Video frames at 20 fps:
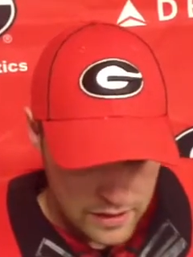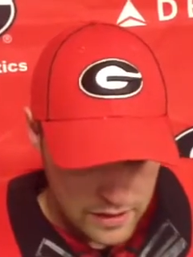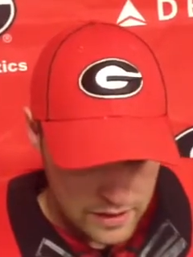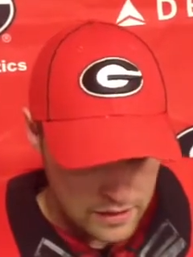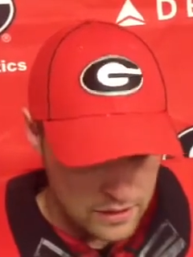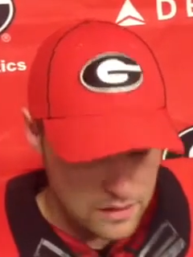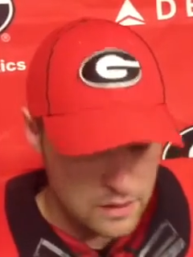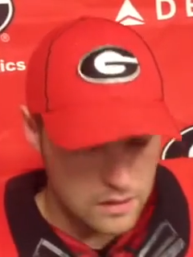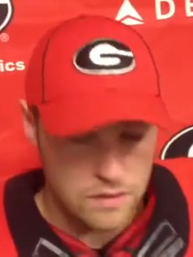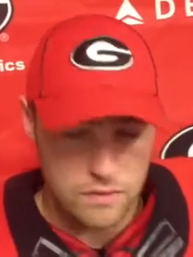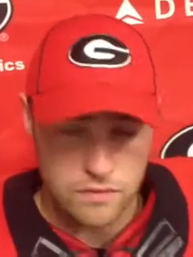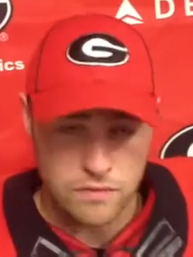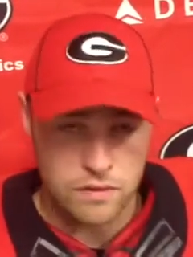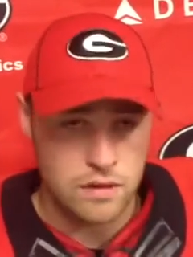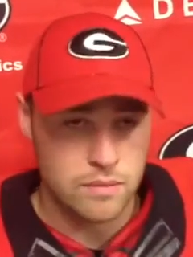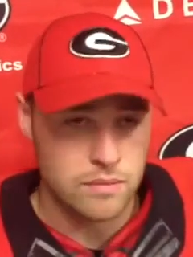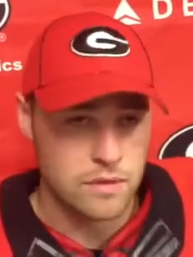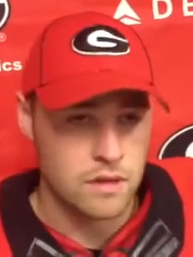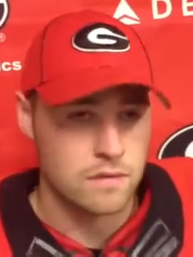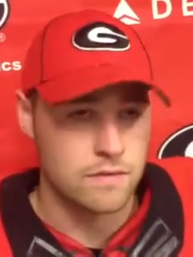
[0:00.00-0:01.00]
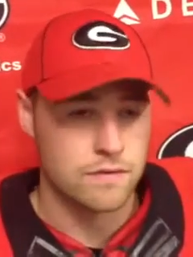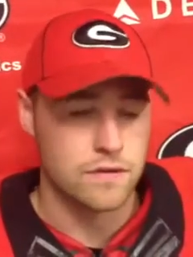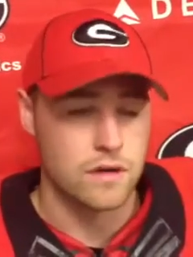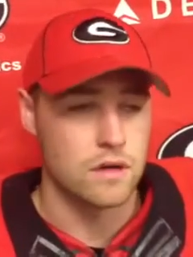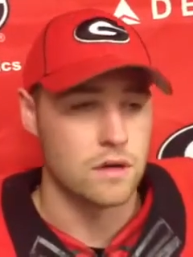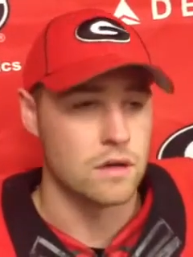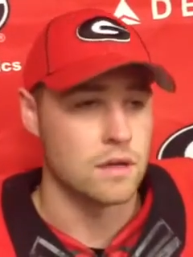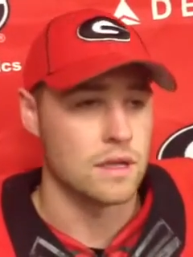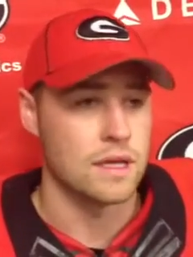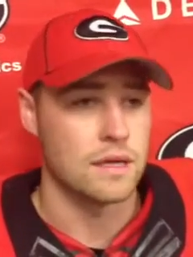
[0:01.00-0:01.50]
and you know if Rumph doesn't
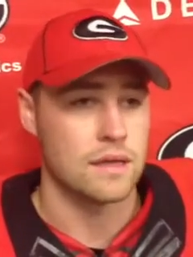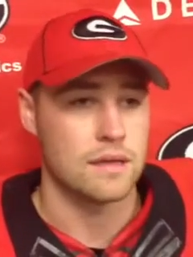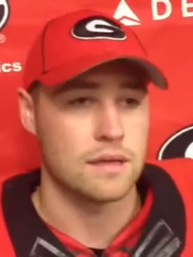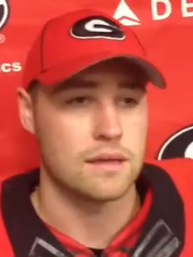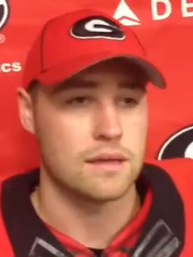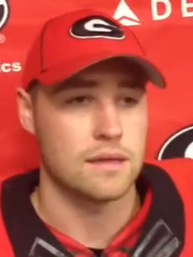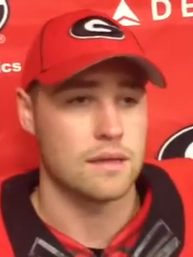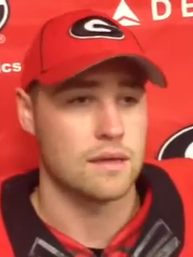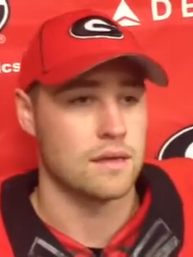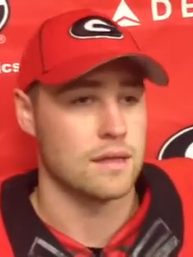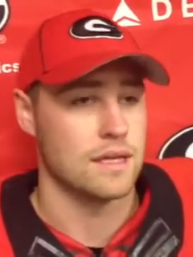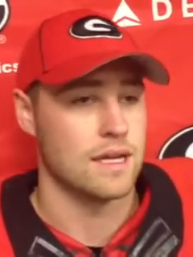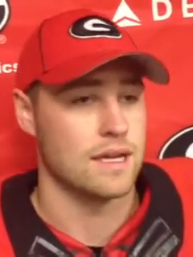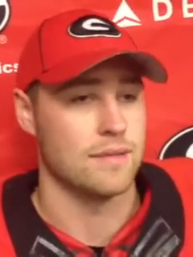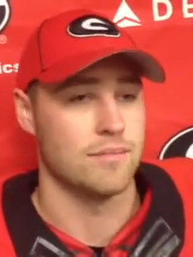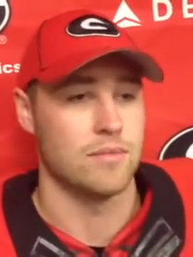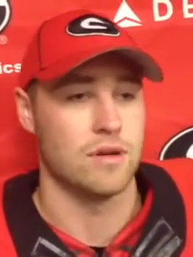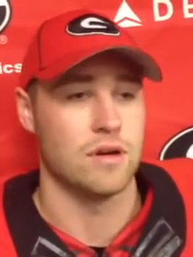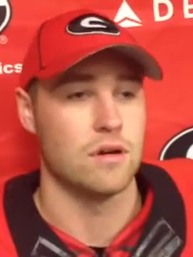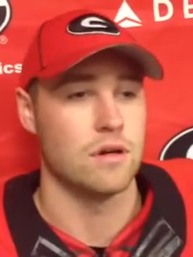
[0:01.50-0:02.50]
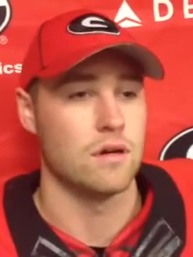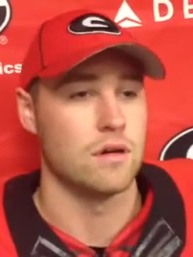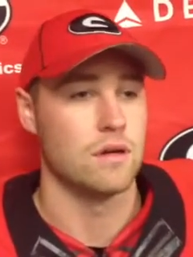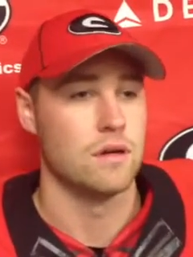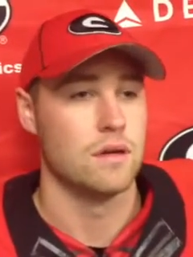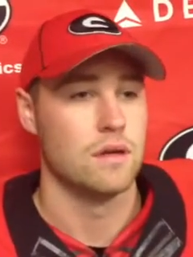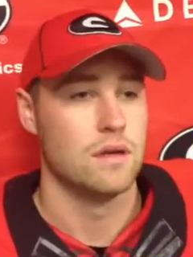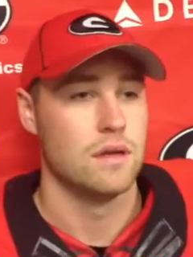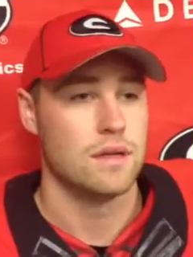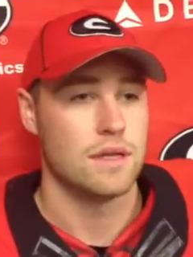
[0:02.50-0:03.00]
fall on that on that ball
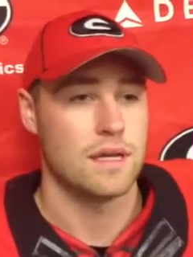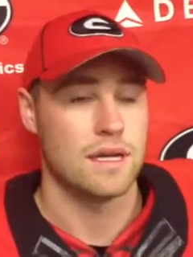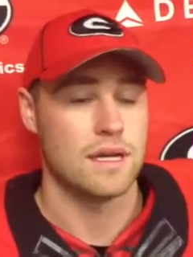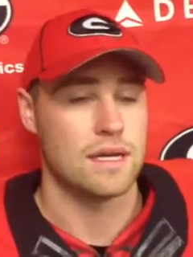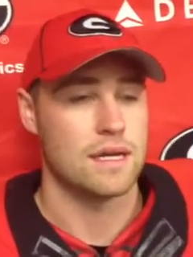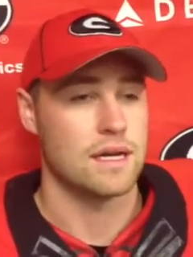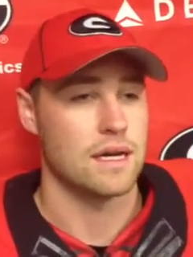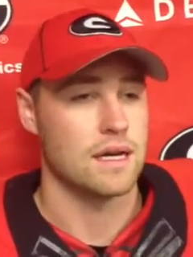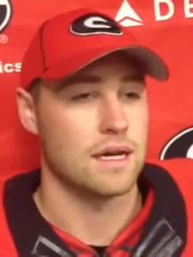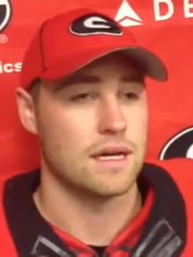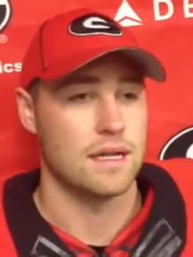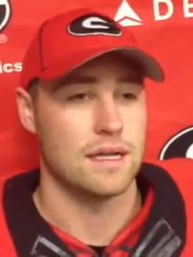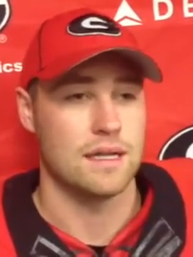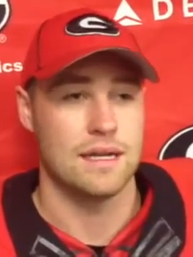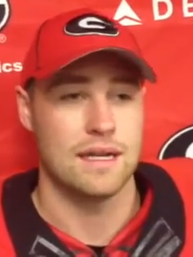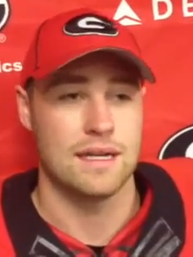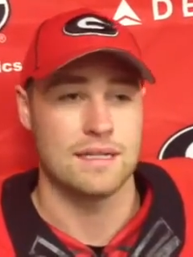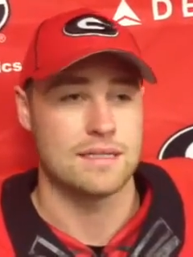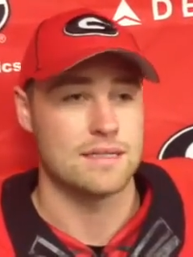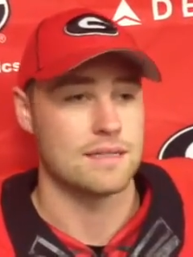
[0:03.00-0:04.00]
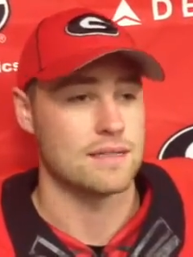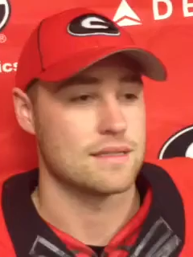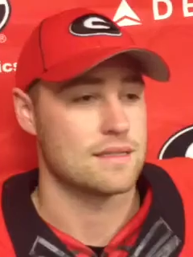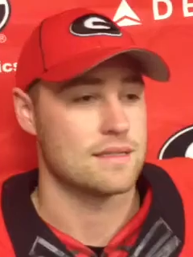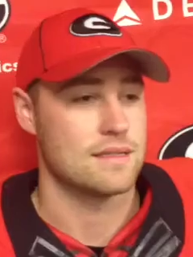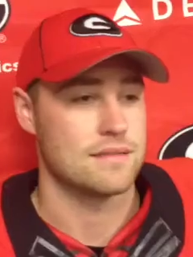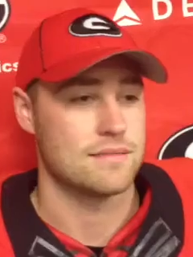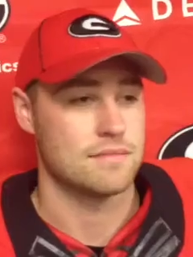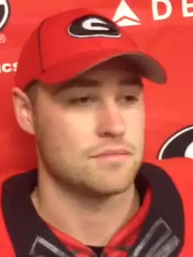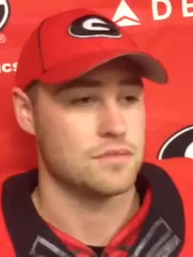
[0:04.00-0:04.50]
that he caught, that's a
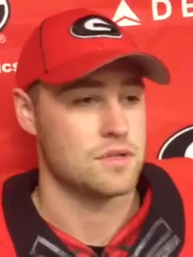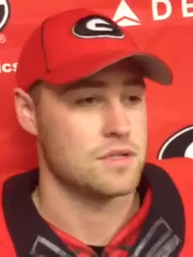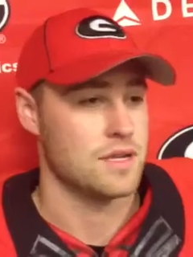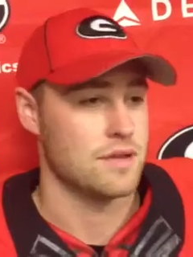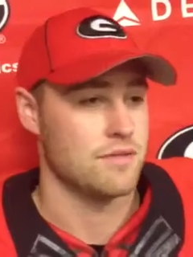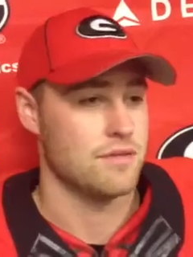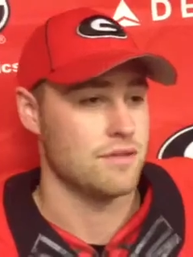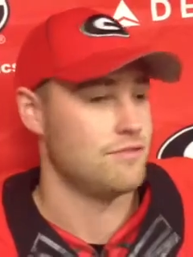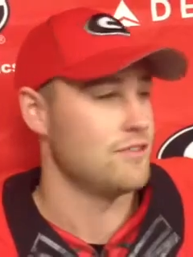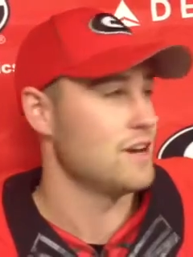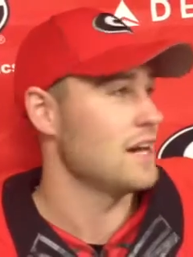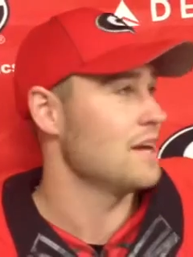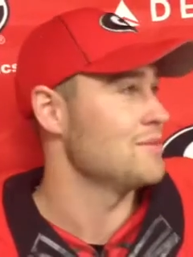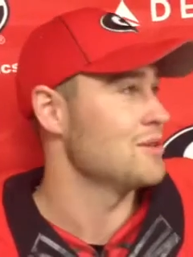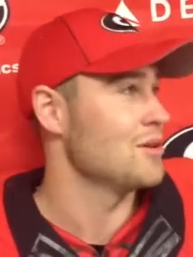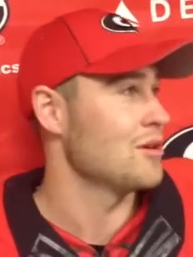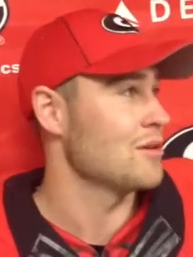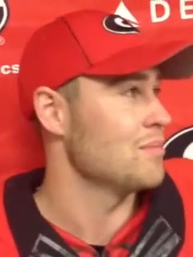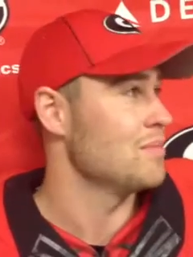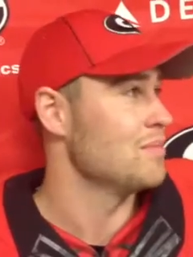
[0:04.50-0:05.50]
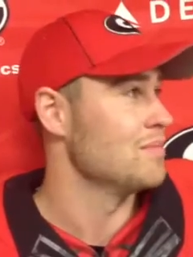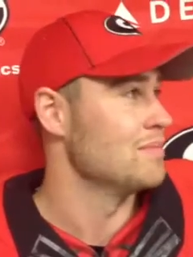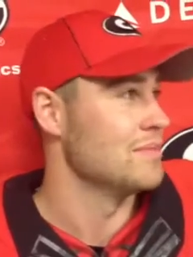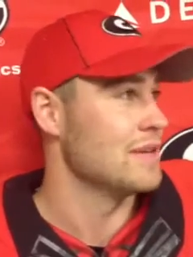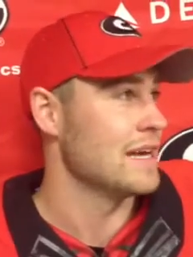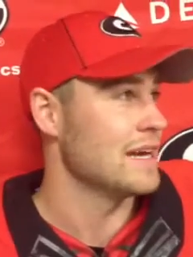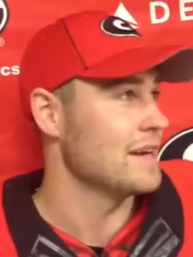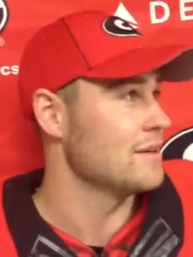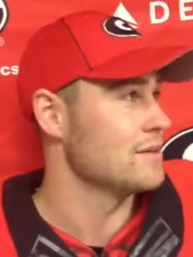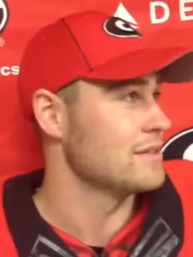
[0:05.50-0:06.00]
75 yard
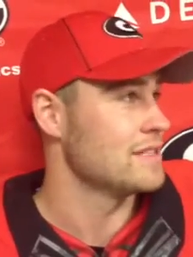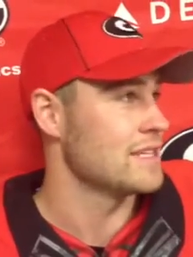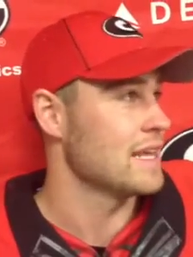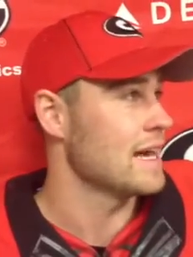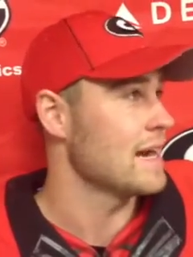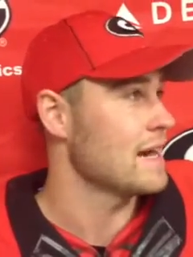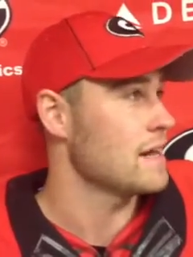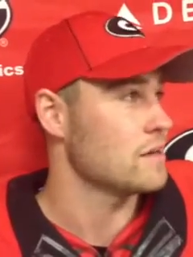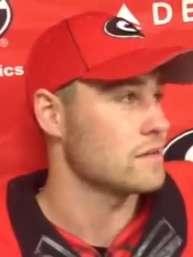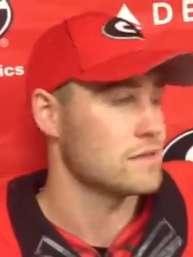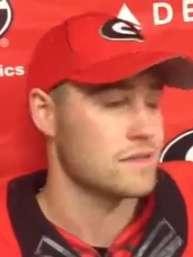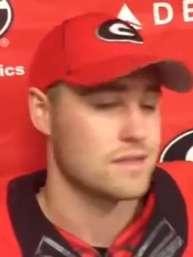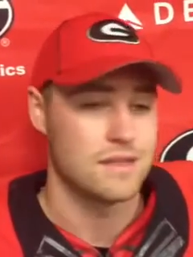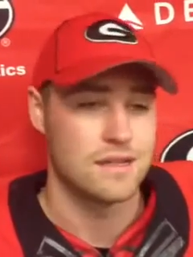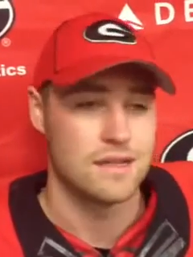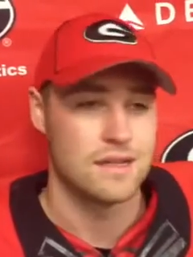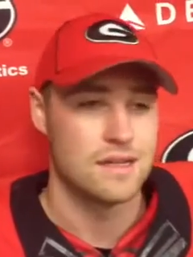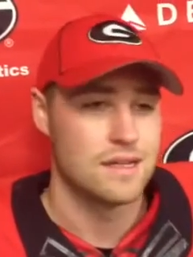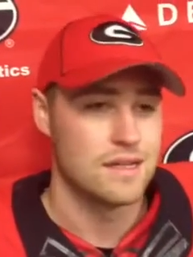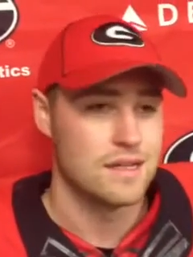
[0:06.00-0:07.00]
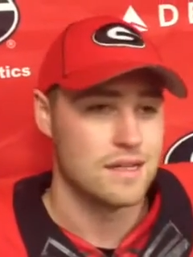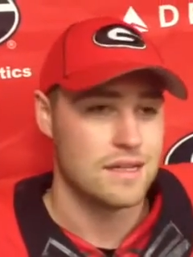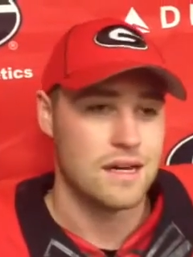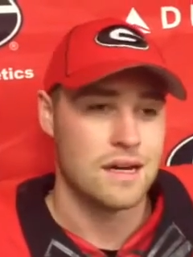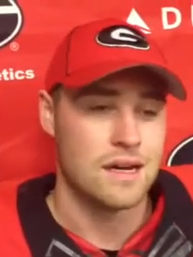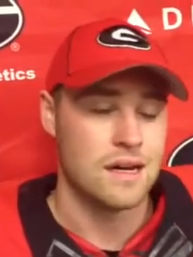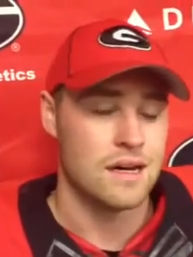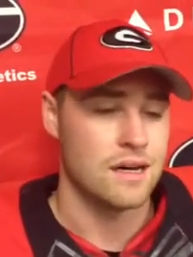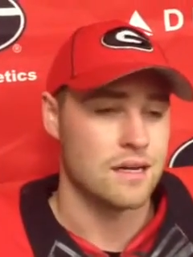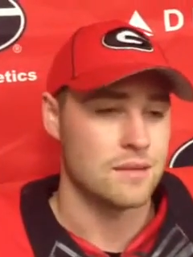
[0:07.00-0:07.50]
to the house. Yeah.
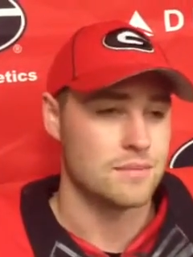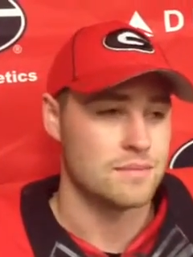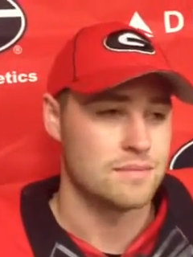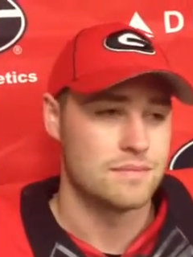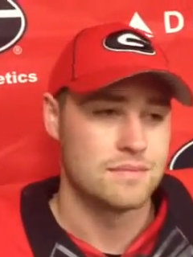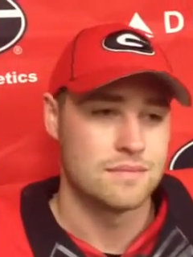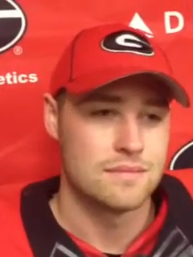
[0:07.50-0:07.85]
Um,